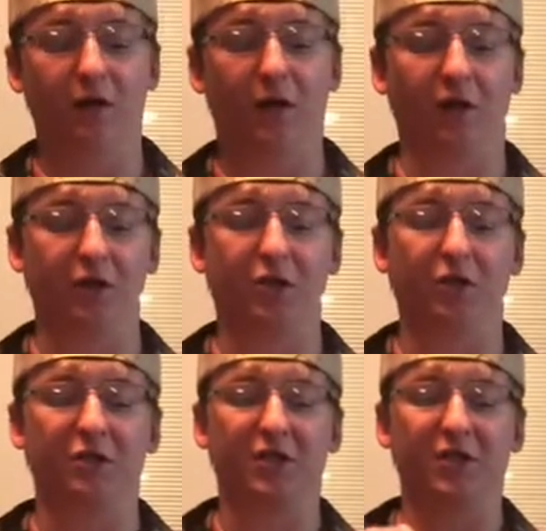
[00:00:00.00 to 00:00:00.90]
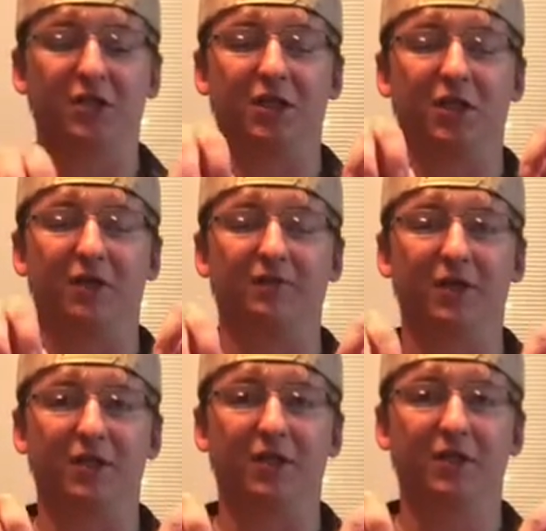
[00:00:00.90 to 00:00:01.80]
All you do is get your glove
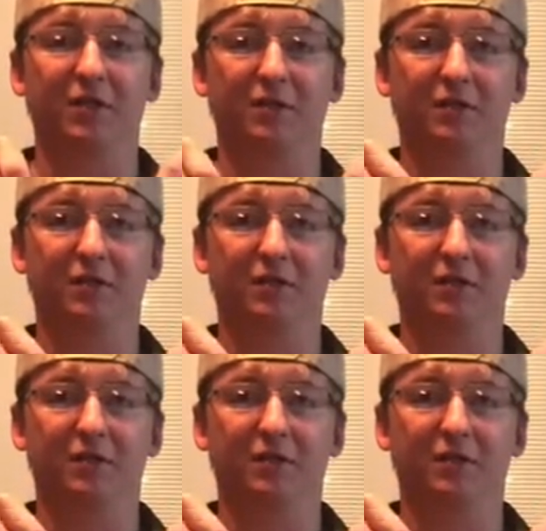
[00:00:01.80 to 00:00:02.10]
like this,